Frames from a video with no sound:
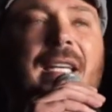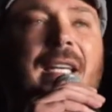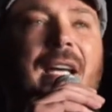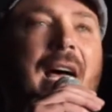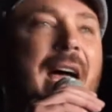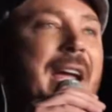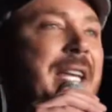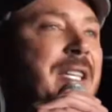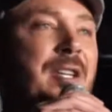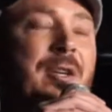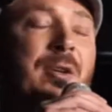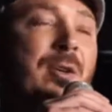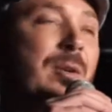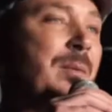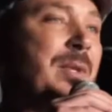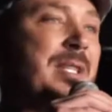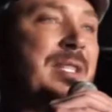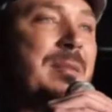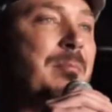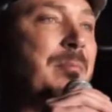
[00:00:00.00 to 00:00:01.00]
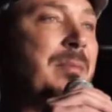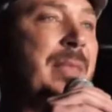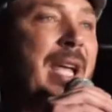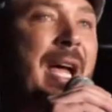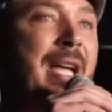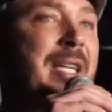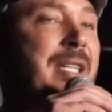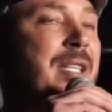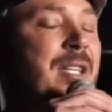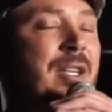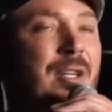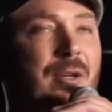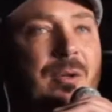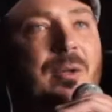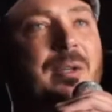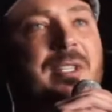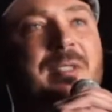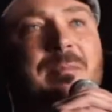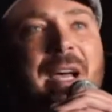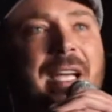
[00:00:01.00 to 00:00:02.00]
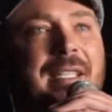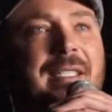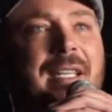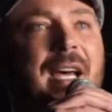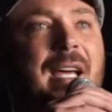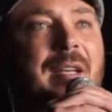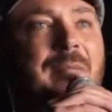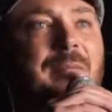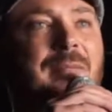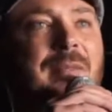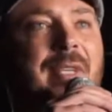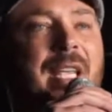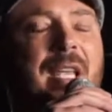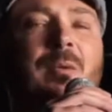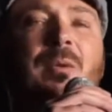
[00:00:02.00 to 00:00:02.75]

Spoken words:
I knew it was my time.